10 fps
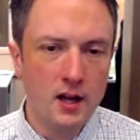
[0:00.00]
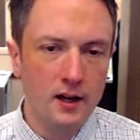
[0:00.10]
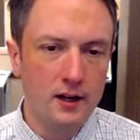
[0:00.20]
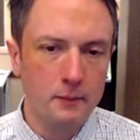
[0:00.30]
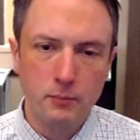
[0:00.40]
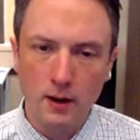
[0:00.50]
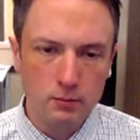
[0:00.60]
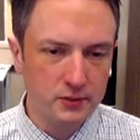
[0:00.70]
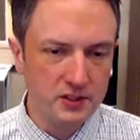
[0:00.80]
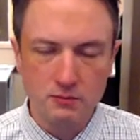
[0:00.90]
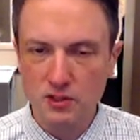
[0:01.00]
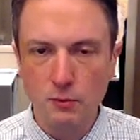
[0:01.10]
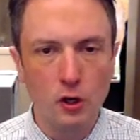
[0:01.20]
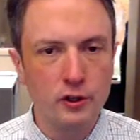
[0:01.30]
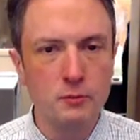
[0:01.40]
Uh, probably some
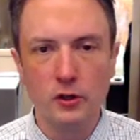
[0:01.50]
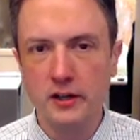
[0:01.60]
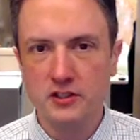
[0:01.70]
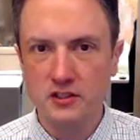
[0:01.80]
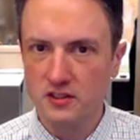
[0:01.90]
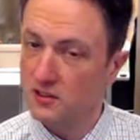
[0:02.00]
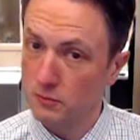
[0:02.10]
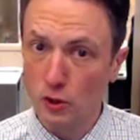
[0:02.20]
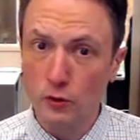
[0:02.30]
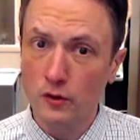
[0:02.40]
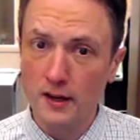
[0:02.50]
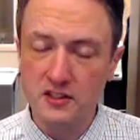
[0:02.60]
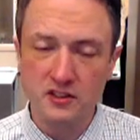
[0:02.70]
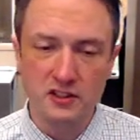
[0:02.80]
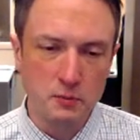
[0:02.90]
small accumulations and some localized
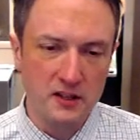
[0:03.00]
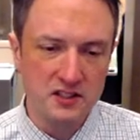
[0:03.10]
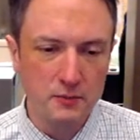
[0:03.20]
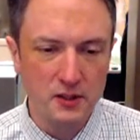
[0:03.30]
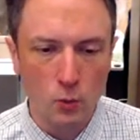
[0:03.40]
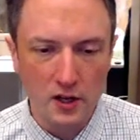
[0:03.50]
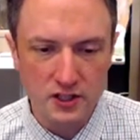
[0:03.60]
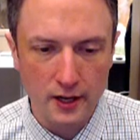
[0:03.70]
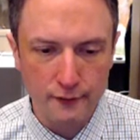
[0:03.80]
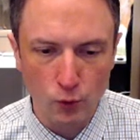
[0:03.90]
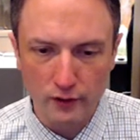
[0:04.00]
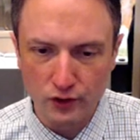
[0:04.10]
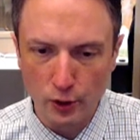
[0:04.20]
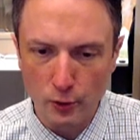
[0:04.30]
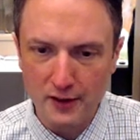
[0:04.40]
slick spots, something to watch out for, even
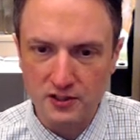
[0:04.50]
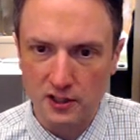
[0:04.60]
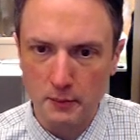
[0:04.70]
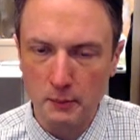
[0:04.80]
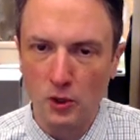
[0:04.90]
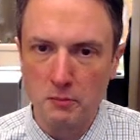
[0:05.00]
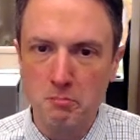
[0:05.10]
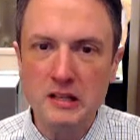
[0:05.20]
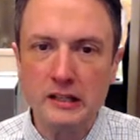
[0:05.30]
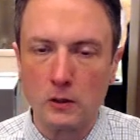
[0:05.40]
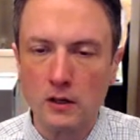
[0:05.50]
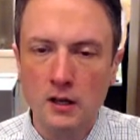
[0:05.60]
though amounts are going to be pretty meager.